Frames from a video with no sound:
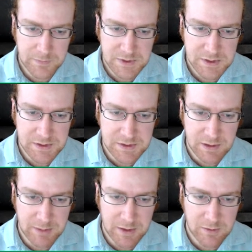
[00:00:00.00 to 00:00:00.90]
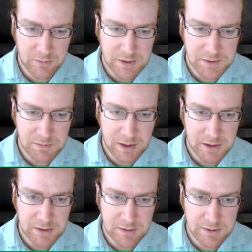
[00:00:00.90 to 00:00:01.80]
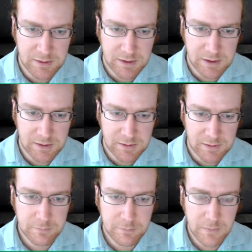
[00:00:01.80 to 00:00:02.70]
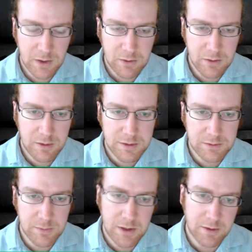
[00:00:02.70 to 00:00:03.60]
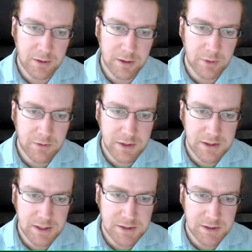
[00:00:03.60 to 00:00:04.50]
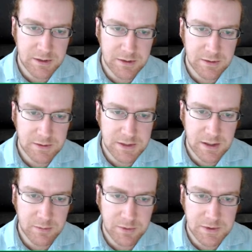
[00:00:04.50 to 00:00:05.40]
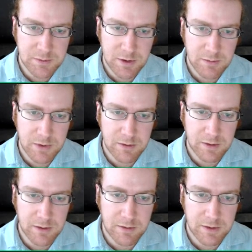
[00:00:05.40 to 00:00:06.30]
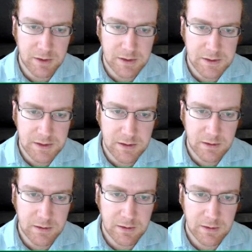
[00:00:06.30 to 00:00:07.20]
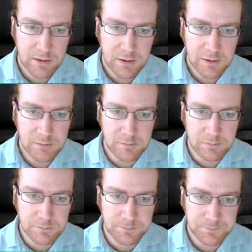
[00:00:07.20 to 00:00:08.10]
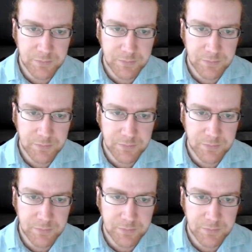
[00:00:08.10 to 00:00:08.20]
So this is not by no means my territory yet. Or, well, hold on, what if I attach here? Does that help with this problem? No, not really, does it?